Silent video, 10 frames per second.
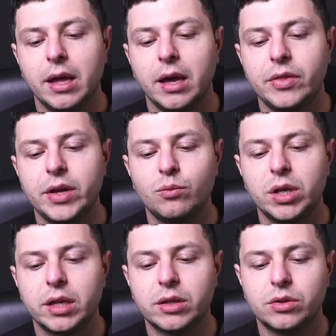And then we
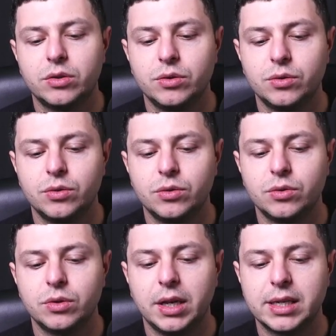get on
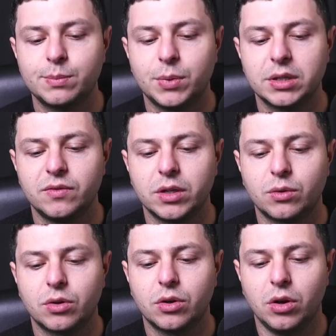to the last part of the
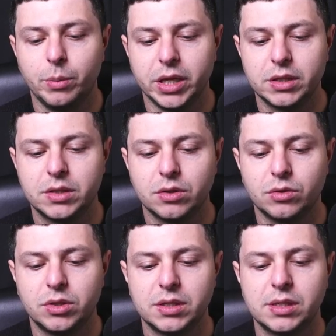comment. So
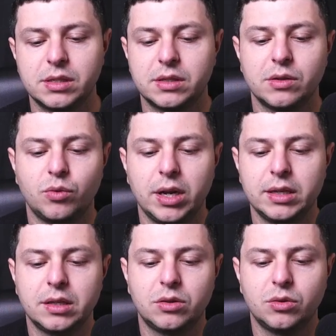this is
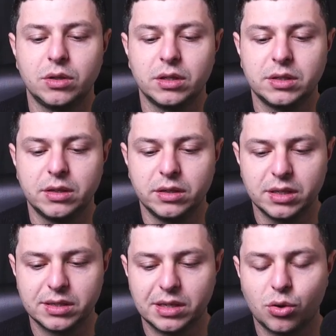related to the
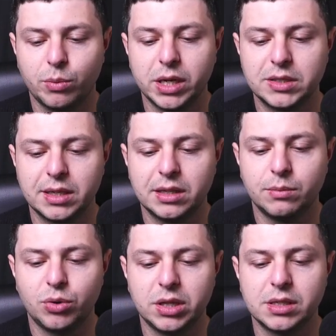azithromycin and the
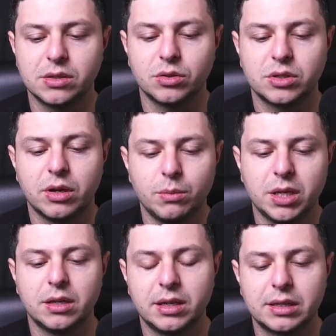prednisone. So I
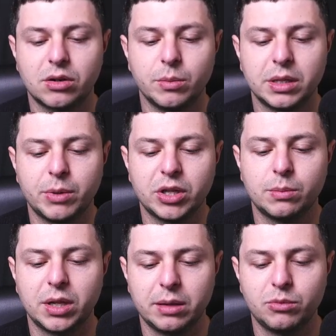made a little comment about that,
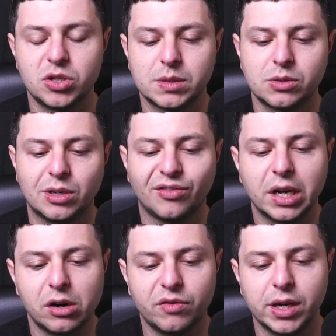but let me just sort of
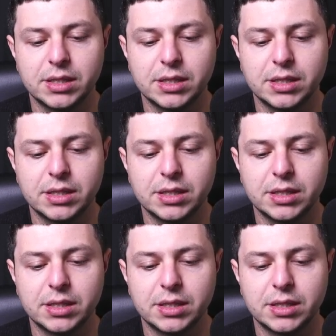clarify.